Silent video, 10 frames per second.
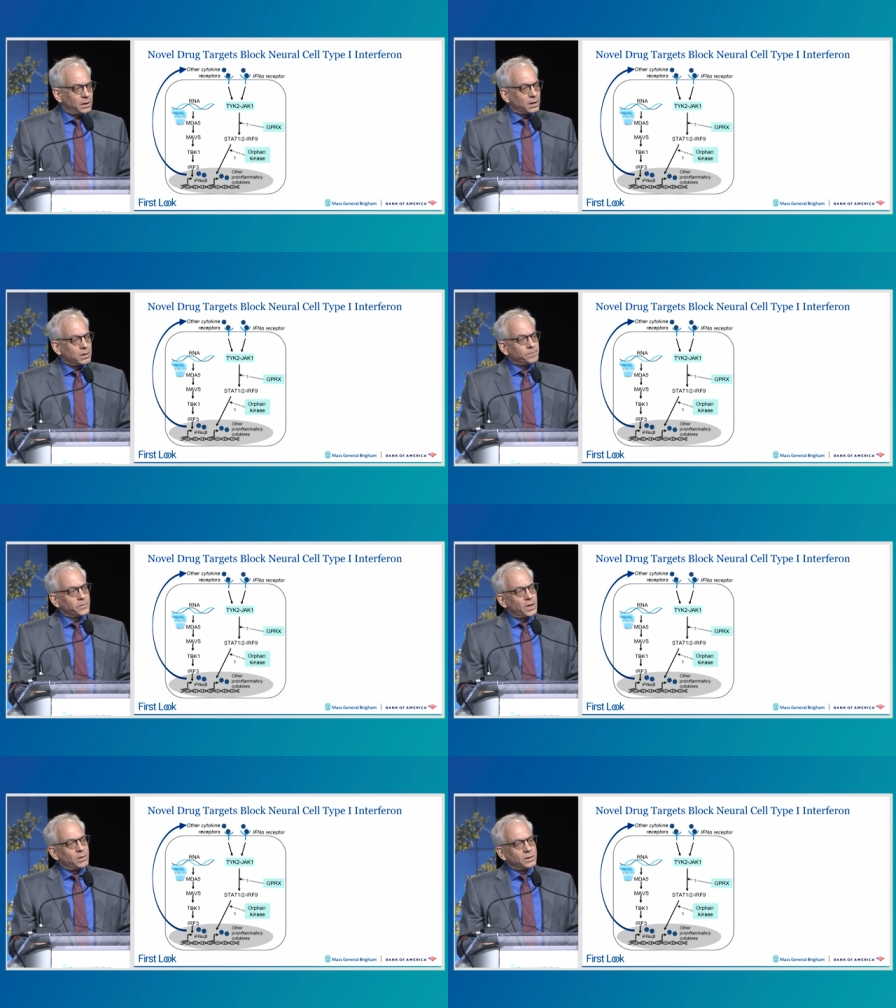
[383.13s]
Um,
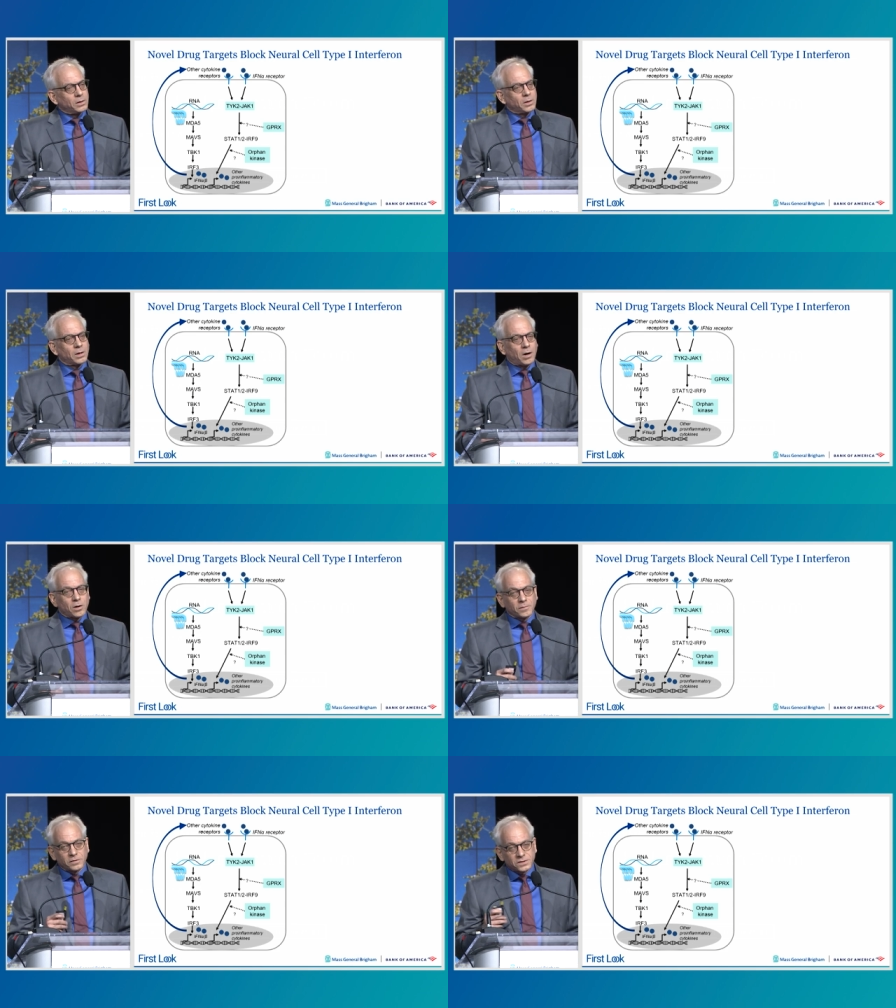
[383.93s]

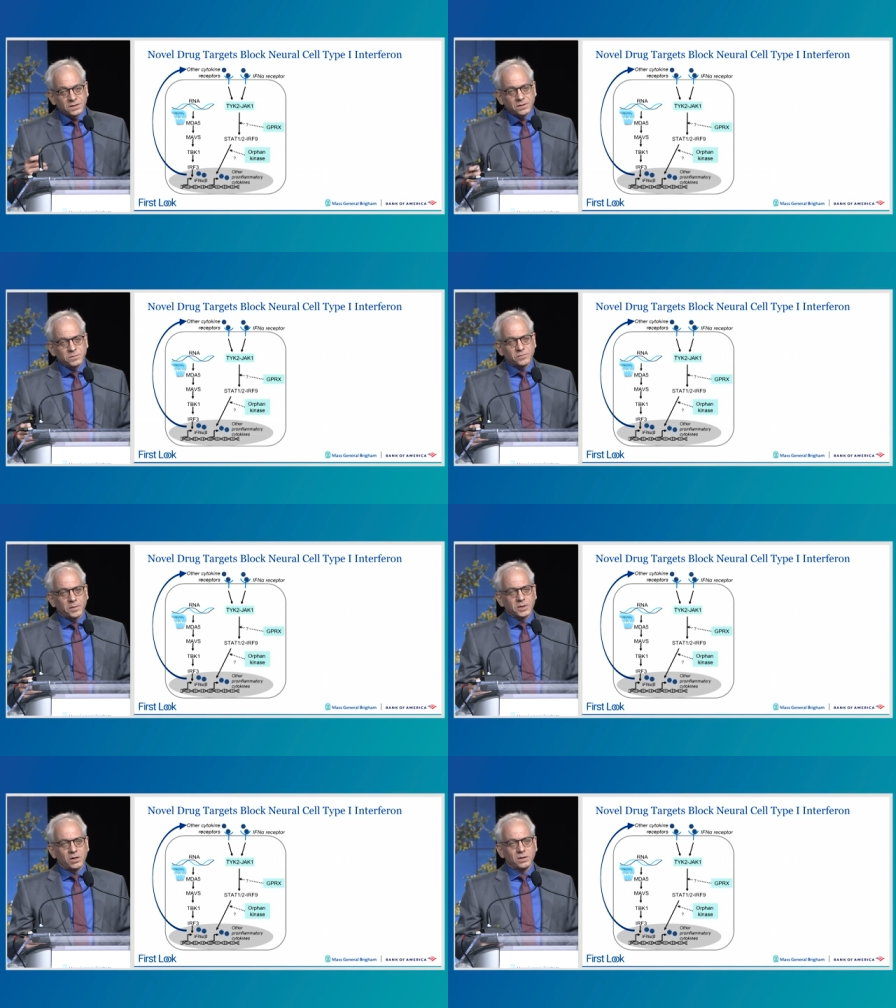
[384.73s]
our systems
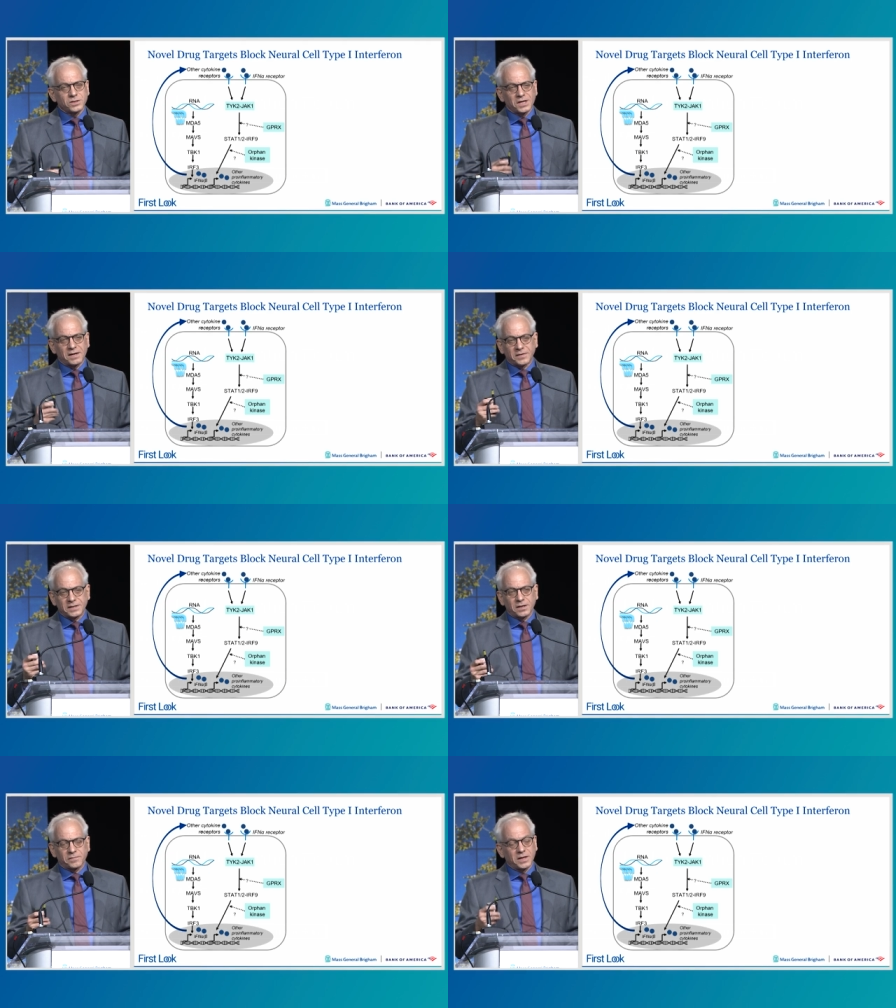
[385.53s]
pharmacology have
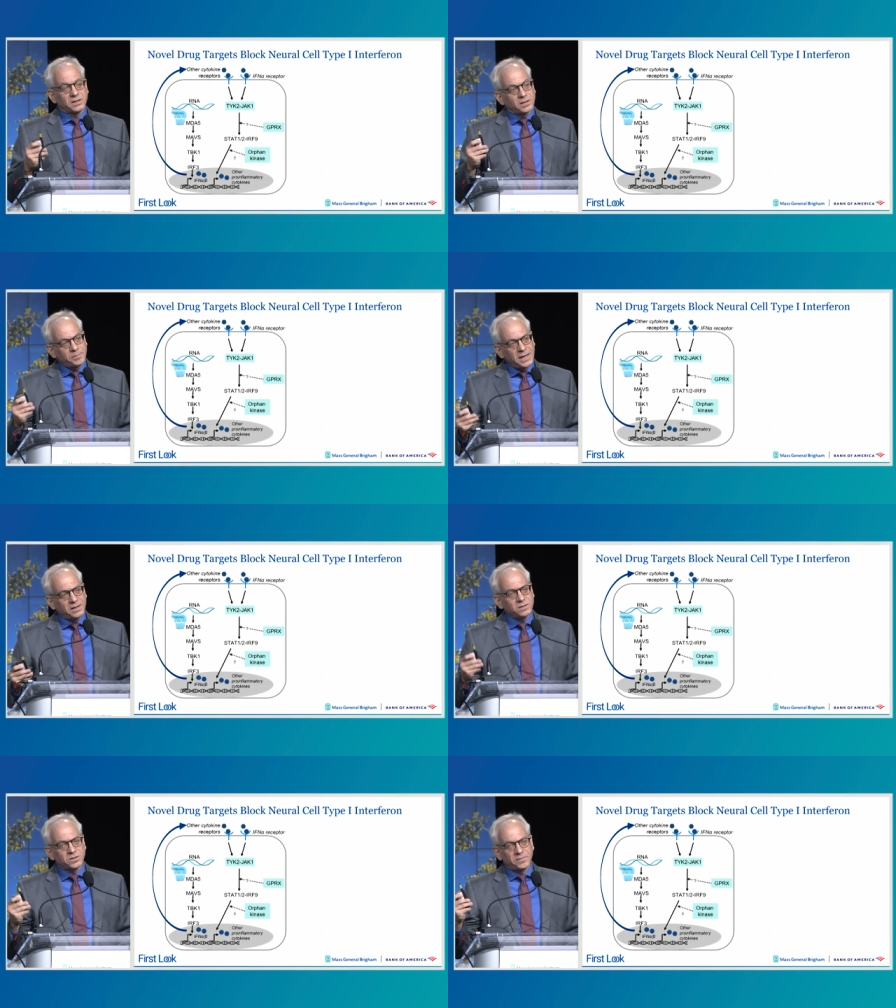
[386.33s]
identified that the
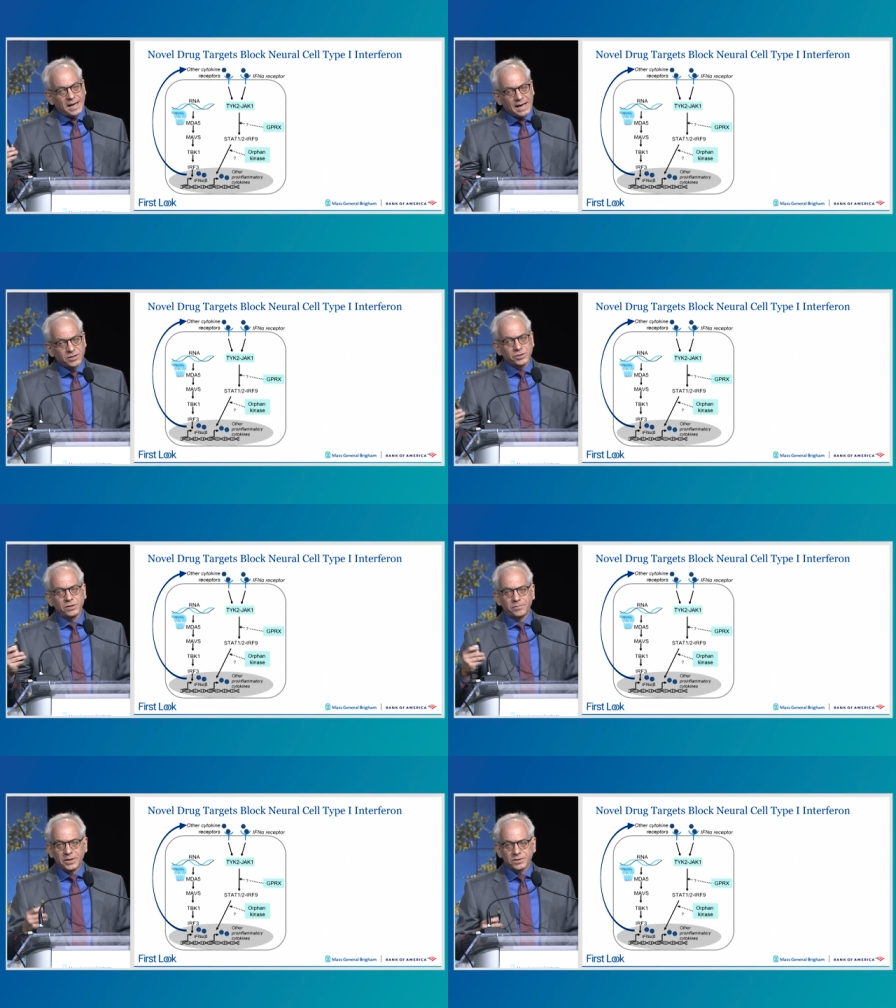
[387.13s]
mechanism of action
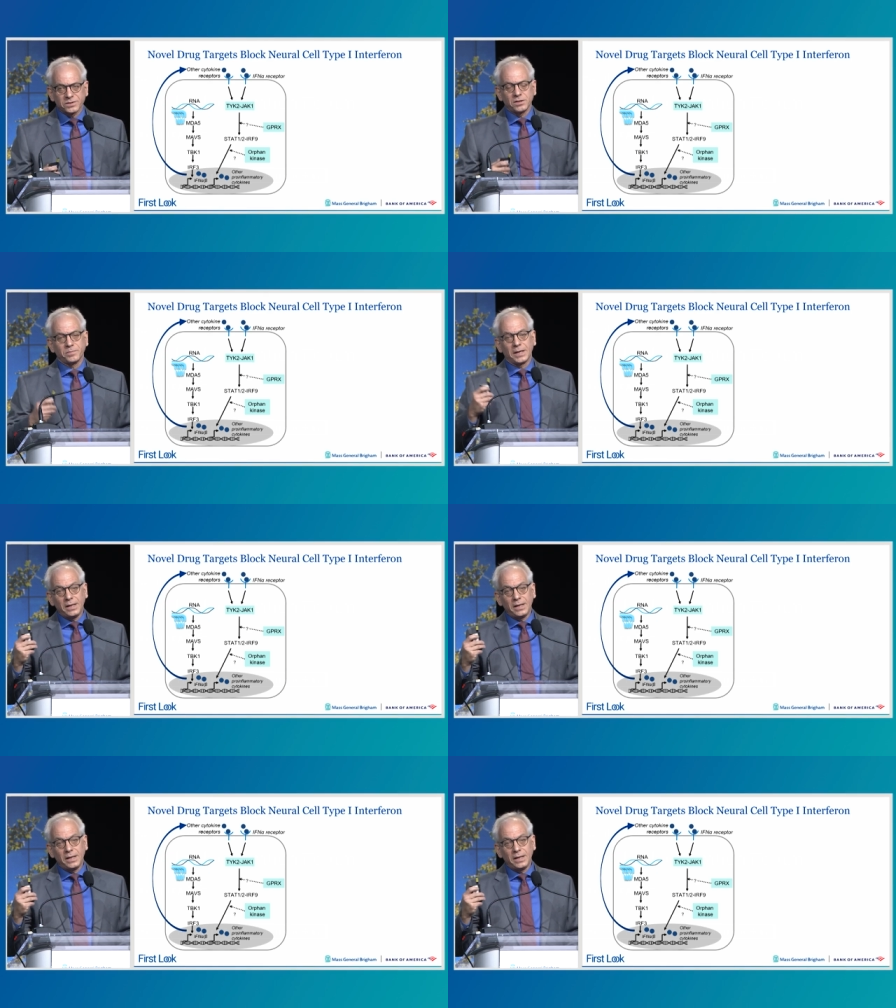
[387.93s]
of baricitinib